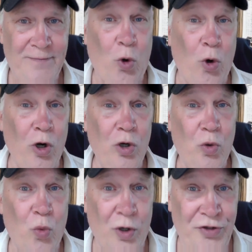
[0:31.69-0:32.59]
Or
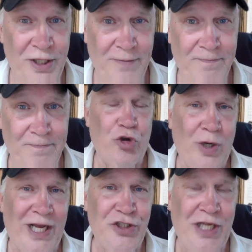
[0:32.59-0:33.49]
was he? The
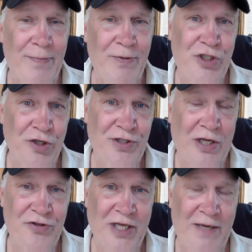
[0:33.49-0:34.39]
crash happened just
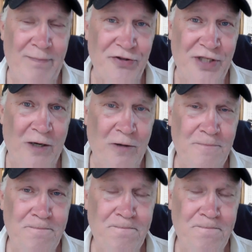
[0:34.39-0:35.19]
outside Moscow.